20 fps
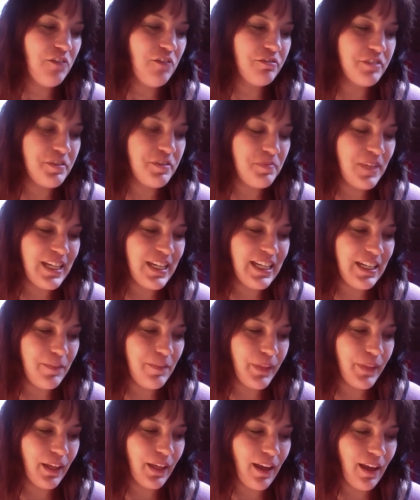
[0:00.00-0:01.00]
for
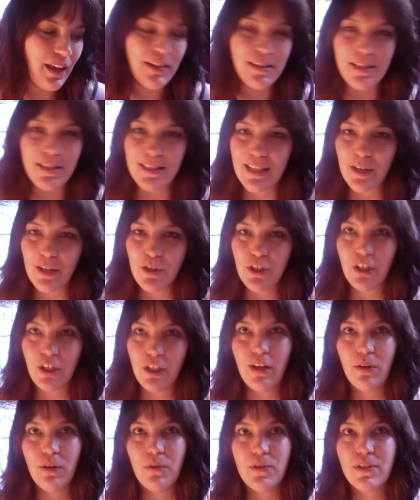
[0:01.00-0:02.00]
me the goddess ascension
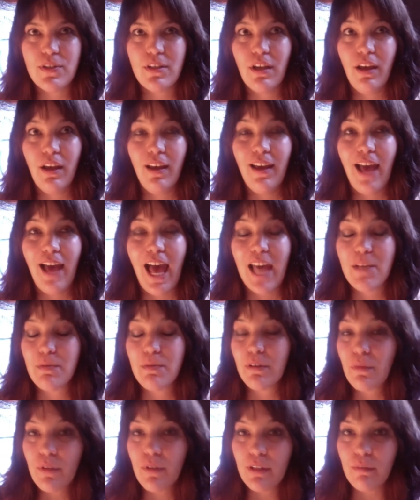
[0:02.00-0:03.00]
codes has
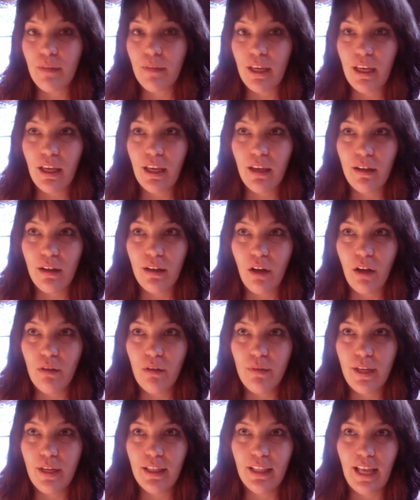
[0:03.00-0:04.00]
been with me all
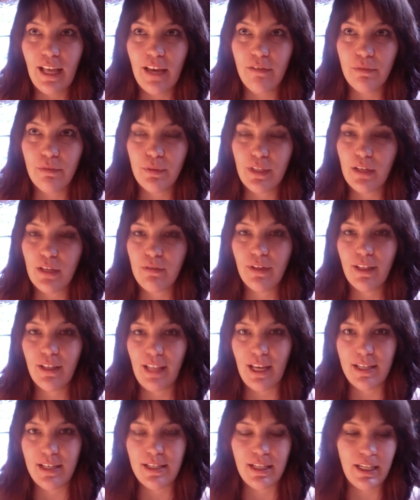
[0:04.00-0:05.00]
my life without
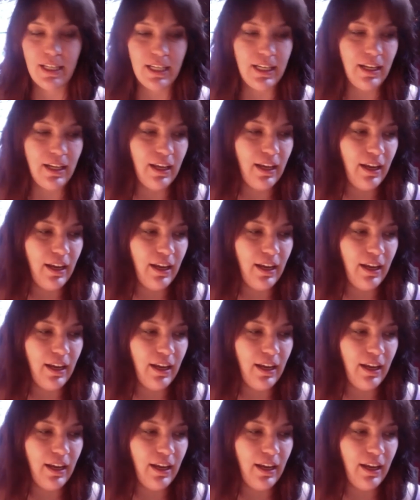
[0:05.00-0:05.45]
realizing it.